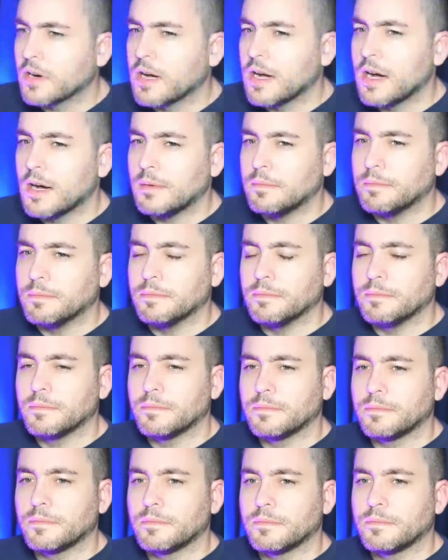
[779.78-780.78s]
Um,
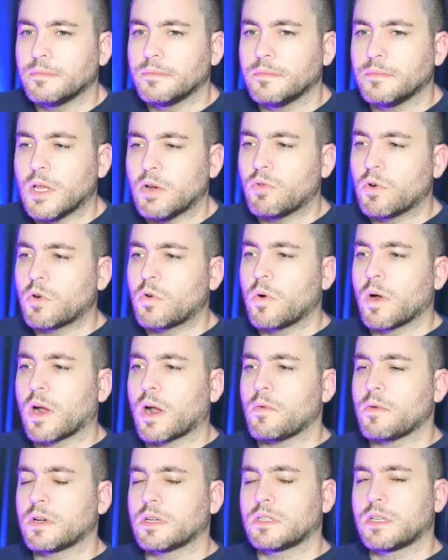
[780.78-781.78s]
yeah, real quick,
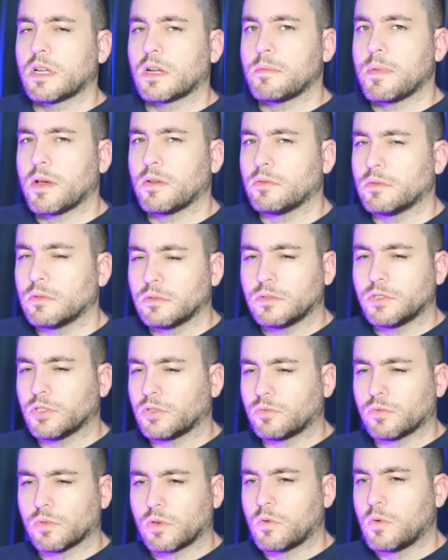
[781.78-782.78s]
I want to talk about
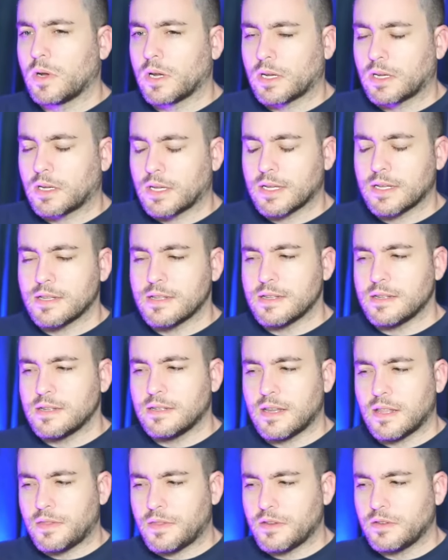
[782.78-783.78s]
just real quick, uh,
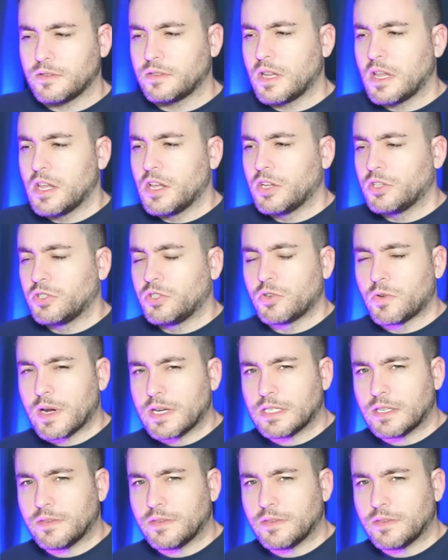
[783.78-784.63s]
nothing too crazy